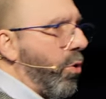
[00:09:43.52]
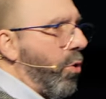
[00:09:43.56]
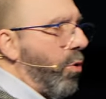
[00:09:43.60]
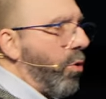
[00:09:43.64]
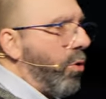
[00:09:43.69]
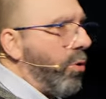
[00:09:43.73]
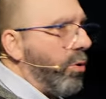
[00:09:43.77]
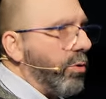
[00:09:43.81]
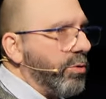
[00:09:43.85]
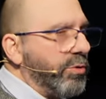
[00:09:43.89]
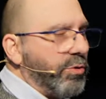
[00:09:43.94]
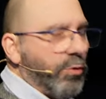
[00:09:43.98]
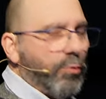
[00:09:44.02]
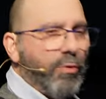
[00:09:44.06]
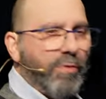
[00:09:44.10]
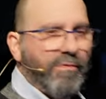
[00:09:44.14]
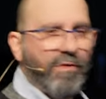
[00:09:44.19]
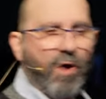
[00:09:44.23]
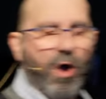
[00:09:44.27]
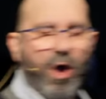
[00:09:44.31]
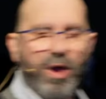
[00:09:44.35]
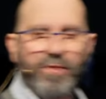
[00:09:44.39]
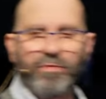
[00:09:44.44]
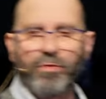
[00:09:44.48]
called
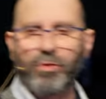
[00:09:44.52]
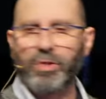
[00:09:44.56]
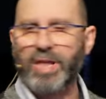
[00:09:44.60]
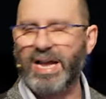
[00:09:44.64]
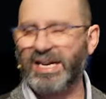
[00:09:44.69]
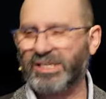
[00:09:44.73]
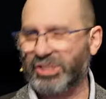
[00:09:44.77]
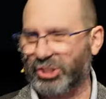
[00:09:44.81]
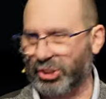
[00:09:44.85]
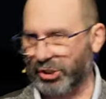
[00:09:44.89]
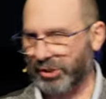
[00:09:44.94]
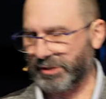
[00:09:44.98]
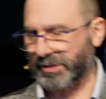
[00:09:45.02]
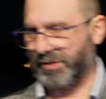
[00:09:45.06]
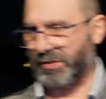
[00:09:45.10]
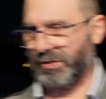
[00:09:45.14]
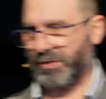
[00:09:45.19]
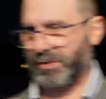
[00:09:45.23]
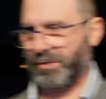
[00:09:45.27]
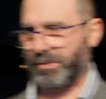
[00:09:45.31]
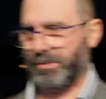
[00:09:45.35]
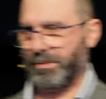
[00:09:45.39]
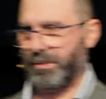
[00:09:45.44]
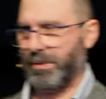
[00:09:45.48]
Revival
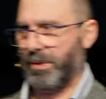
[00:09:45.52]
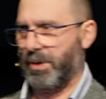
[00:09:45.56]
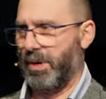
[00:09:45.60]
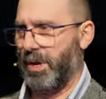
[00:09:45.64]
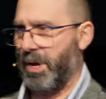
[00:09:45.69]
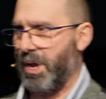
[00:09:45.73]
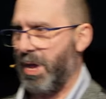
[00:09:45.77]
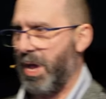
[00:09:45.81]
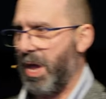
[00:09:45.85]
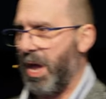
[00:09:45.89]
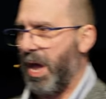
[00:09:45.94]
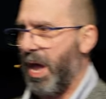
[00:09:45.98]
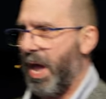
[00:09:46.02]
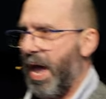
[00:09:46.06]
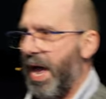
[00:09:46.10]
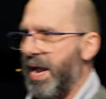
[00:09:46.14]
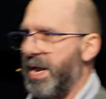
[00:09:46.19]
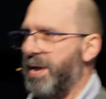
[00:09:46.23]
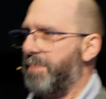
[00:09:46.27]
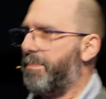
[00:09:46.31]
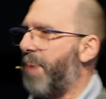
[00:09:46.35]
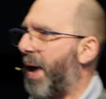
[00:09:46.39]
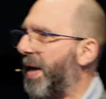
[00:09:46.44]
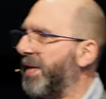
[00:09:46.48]
Lectures. And
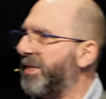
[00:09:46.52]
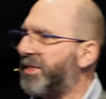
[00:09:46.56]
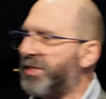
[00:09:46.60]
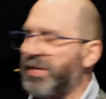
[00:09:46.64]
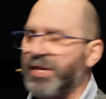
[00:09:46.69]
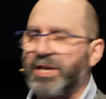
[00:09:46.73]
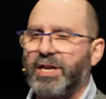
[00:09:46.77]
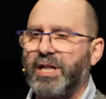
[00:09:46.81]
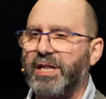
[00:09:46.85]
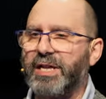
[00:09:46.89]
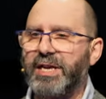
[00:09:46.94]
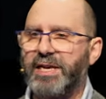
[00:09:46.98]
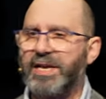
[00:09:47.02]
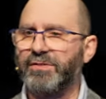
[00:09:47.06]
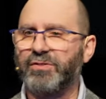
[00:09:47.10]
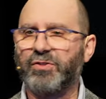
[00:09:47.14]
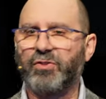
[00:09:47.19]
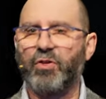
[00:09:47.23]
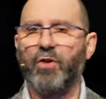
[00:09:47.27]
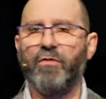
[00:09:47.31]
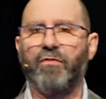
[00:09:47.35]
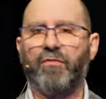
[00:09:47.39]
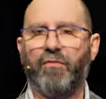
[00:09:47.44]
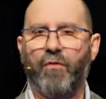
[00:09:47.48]
he basically gives
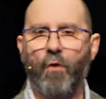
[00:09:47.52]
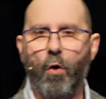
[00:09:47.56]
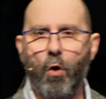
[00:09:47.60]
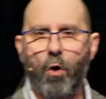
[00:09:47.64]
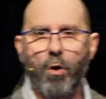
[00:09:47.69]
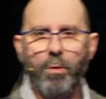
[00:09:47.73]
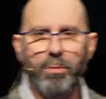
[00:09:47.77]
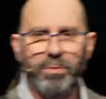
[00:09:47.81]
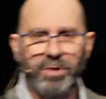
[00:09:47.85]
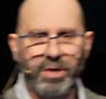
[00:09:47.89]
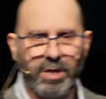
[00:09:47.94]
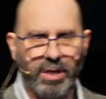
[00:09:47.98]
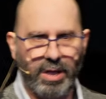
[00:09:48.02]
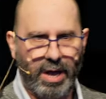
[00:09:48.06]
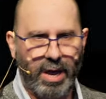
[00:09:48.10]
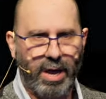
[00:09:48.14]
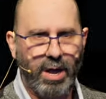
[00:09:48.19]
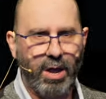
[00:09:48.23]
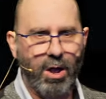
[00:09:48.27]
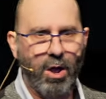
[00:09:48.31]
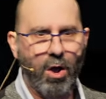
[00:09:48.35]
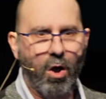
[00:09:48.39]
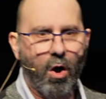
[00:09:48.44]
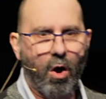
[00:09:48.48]
the formula
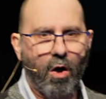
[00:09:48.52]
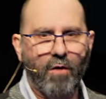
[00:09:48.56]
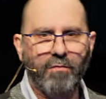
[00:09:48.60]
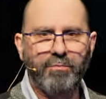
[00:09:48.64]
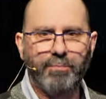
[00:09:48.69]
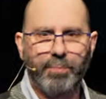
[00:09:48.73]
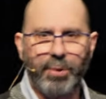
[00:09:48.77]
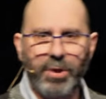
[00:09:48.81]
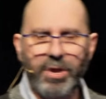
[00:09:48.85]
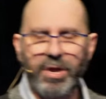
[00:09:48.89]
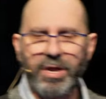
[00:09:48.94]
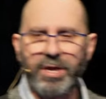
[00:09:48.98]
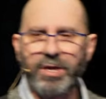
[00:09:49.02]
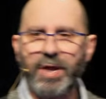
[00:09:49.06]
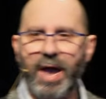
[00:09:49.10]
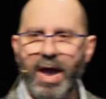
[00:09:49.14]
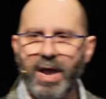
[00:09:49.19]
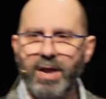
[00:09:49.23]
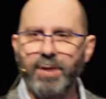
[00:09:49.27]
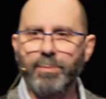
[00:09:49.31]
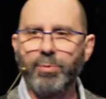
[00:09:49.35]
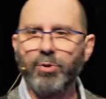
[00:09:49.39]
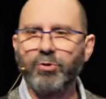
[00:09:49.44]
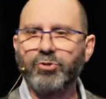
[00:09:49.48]
of being
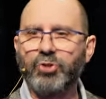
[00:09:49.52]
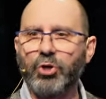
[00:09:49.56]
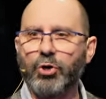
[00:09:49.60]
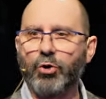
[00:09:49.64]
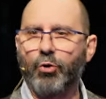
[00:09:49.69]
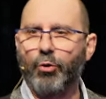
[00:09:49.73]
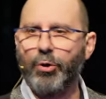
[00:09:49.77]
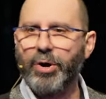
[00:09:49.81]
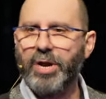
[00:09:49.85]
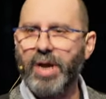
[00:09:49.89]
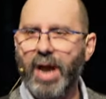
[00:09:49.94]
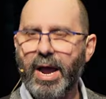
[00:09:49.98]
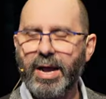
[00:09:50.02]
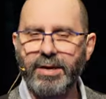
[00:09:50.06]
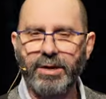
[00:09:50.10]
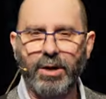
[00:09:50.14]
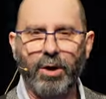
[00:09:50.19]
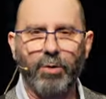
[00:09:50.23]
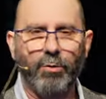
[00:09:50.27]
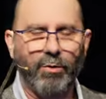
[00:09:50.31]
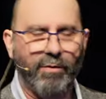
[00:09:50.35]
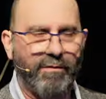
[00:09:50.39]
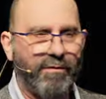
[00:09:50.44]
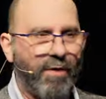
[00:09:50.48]
able to create
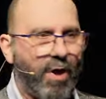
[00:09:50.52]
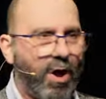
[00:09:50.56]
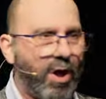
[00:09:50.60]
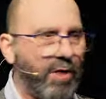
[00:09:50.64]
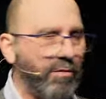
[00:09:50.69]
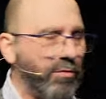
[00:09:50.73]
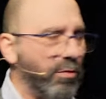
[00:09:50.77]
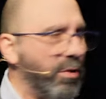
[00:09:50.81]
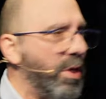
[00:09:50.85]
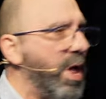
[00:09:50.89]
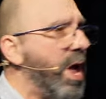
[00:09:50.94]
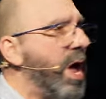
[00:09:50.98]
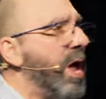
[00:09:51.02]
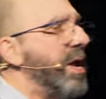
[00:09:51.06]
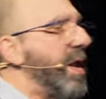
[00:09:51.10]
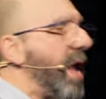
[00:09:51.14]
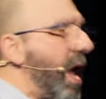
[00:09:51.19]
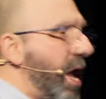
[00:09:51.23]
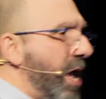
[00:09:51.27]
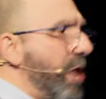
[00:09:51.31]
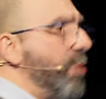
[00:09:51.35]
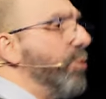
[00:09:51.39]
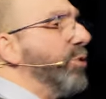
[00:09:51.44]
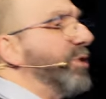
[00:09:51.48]
a revival.
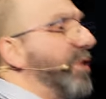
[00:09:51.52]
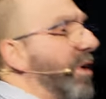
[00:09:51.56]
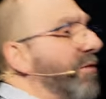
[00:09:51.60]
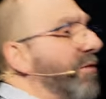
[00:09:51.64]
Now, he was